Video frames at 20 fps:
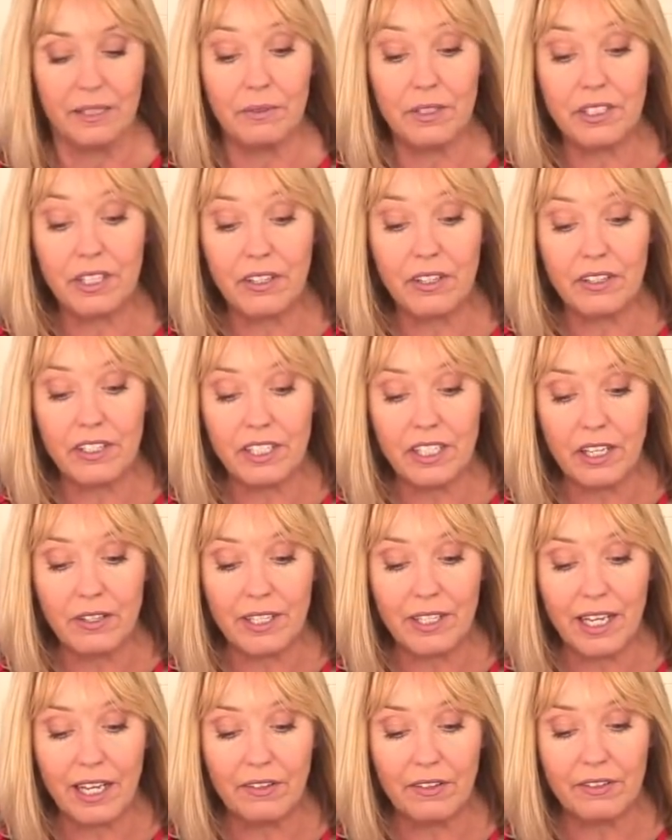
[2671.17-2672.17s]
So I'm just going to
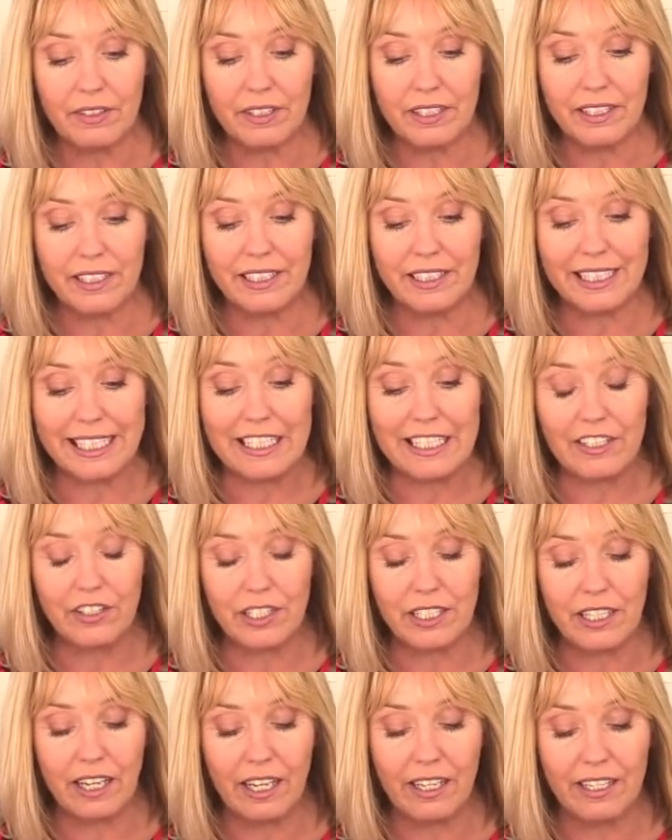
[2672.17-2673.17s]
sew down
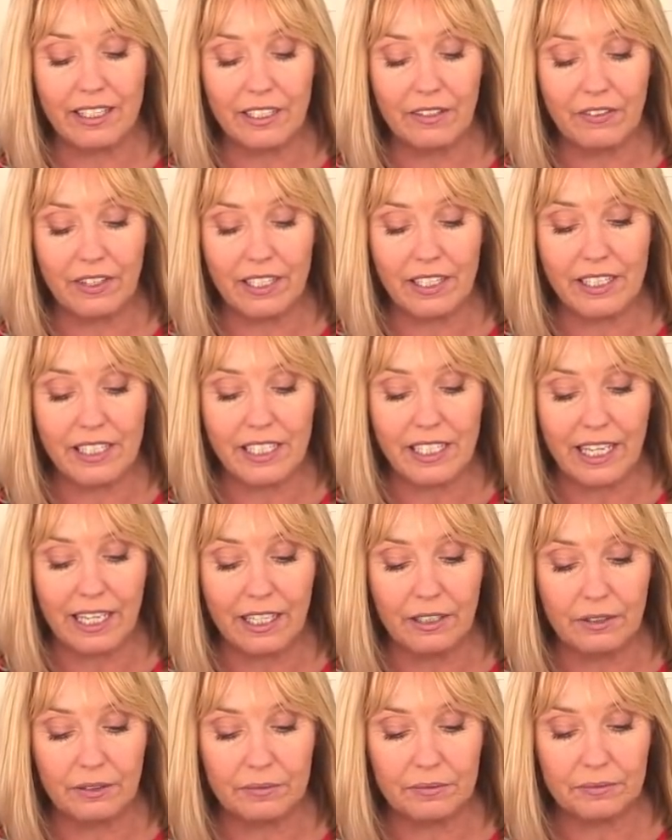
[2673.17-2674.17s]
each side of this
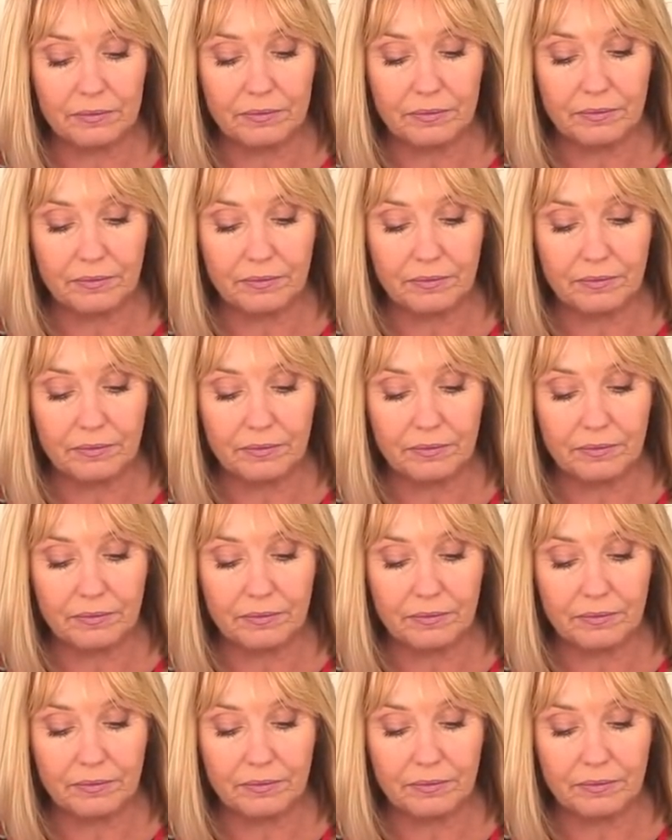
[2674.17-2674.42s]
now.